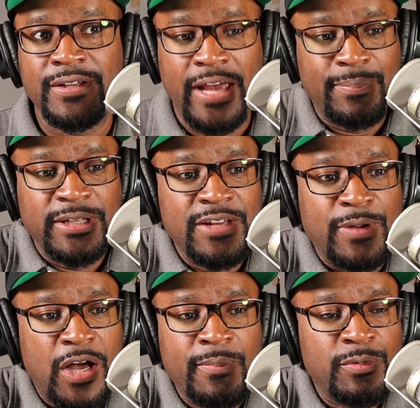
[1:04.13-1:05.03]
Yeah, I believe,
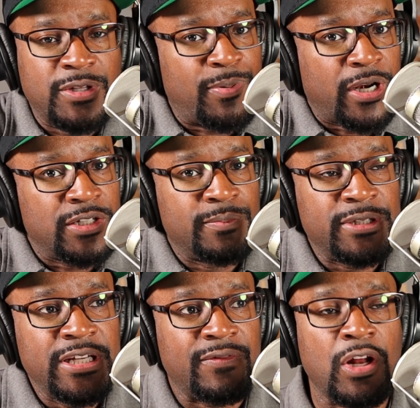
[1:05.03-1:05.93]
but help me with the part I don't
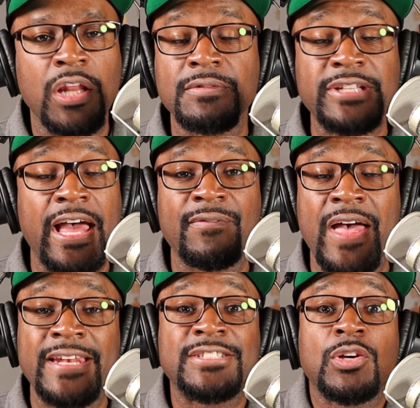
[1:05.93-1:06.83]
believe. And all of us have
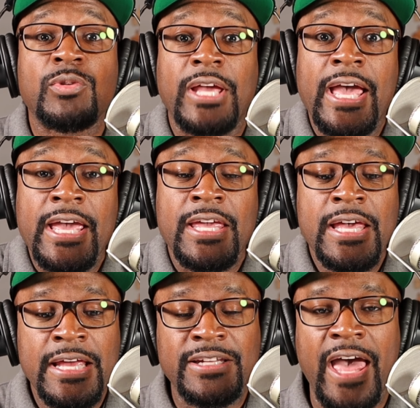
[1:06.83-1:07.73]
that. And it's okay
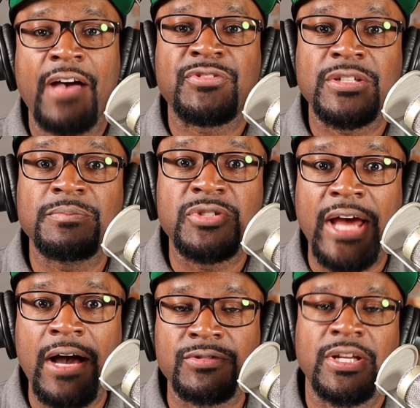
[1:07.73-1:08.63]
to have some
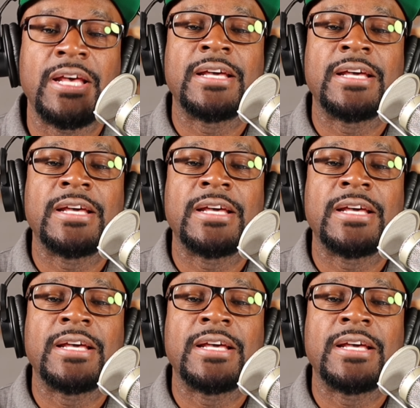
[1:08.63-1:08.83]
doubts.